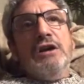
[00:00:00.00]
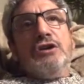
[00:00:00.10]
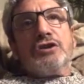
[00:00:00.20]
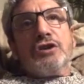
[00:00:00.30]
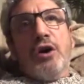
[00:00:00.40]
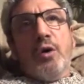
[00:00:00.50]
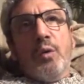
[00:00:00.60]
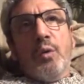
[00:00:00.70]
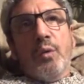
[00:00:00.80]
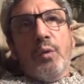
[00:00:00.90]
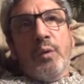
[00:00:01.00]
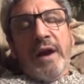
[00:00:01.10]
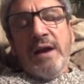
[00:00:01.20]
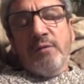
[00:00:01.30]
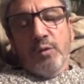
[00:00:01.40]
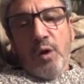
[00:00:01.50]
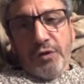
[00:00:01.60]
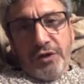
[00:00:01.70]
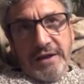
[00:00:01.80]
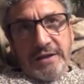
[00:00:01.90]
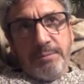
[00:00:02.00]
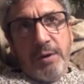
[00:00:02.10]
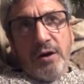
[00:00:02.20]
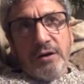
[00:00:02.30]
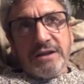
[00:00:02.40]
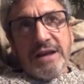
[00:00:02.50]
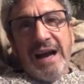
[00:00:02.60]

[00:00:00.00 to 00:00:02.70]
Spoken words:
So when I wrote these books,